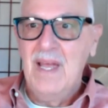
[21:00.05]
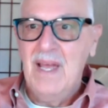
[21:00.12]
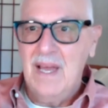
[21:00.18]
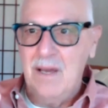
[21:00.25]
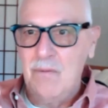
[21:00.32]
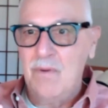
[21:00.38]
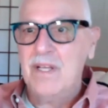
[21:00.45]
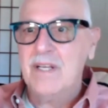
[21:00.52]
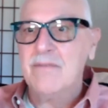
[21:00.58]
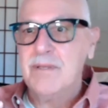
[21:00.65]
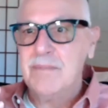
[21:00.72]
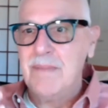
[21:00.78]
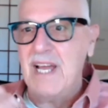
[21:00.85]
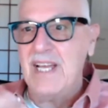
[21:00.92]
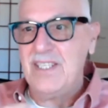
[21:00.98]
I want to
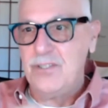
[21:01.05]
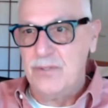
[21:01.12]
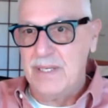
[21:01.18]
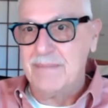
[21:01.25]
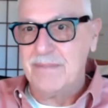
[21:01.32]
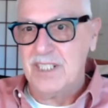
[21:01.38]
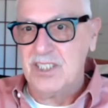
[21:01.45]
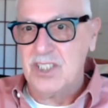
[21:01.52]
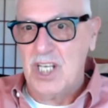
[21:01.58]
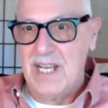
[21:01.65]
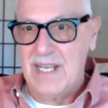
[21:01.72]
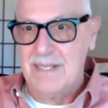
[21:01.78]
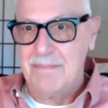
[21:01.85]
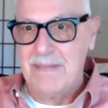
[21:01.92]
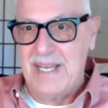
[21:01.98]
remind you, and I'm going to
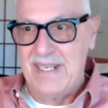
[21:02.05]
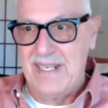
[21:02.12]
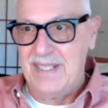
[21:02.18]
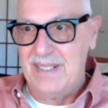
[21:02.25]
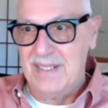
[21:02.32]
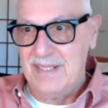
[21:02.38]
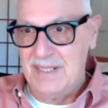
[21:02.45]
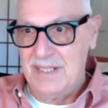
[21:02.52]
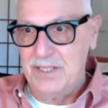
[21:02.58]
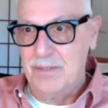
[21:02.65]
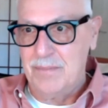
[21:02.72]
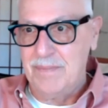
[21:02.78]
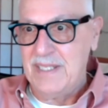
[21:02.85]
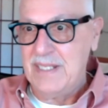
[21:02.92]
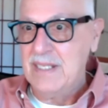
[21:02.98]
talk about it in a little
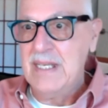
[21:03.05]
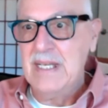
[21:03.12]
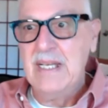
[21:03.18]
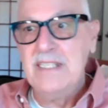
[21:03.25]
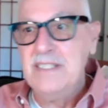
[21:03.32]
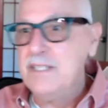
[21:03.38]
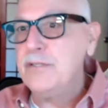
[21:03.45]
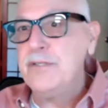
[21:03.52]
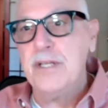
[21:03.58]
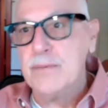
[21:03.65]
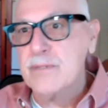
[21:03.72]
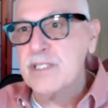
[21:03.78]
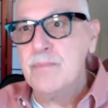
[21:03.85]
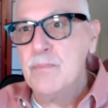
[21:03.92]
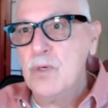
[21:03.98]
bit, that there
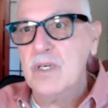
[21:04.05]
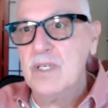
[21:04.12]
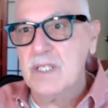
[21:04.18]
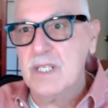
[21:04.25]
was more